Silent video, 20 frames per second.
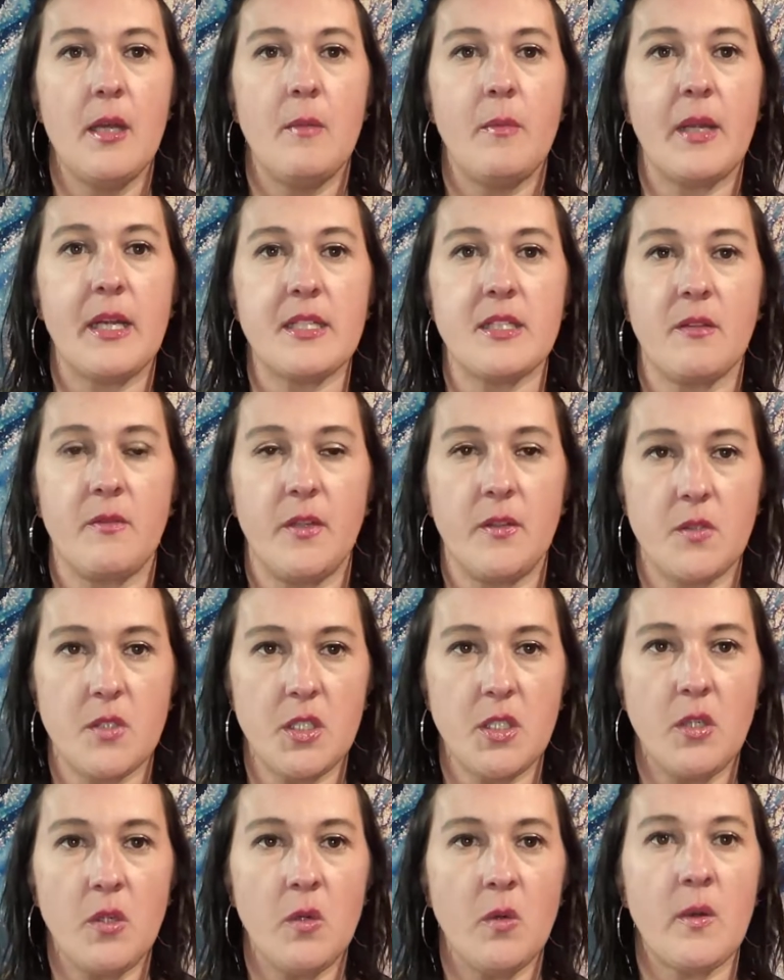Because if you
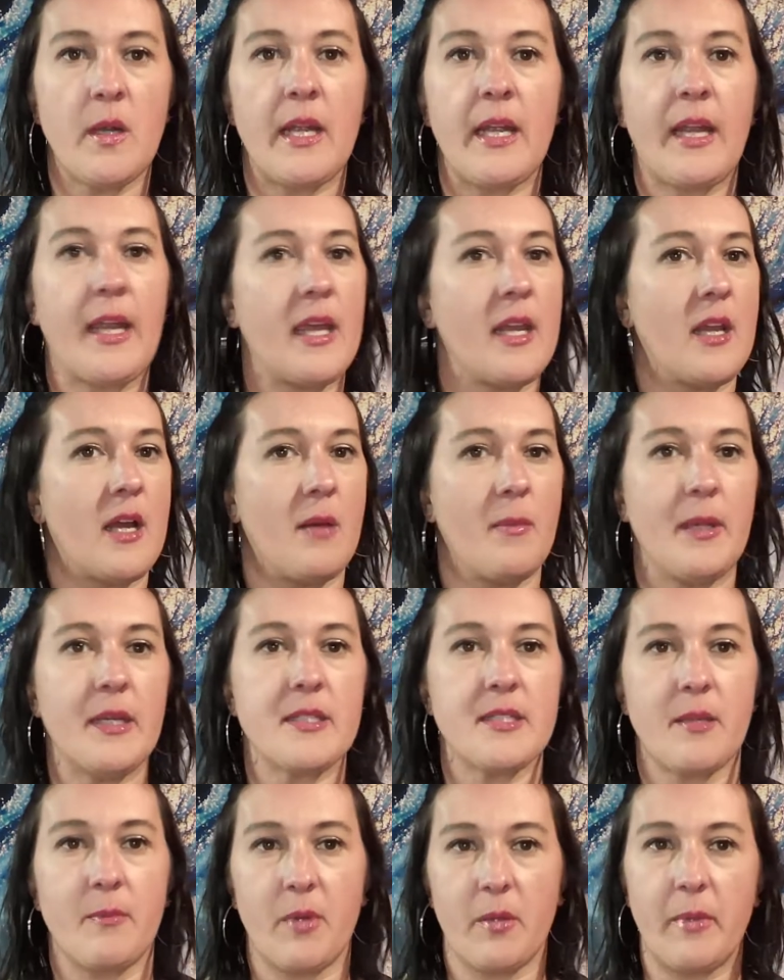do, it cannot be a
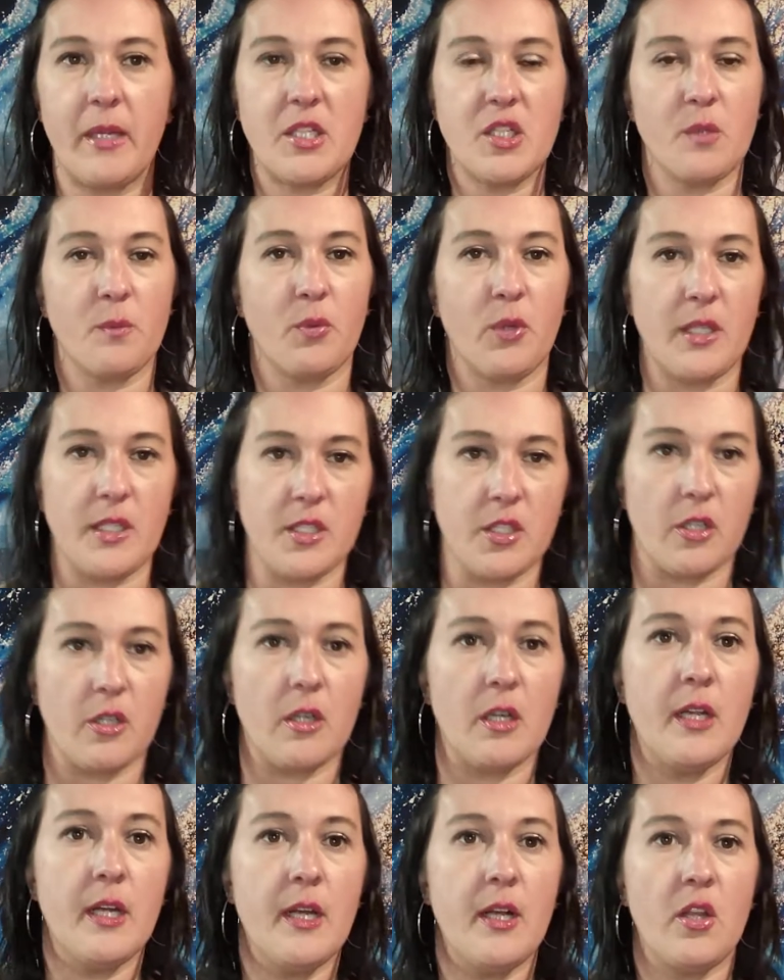sublimation printer.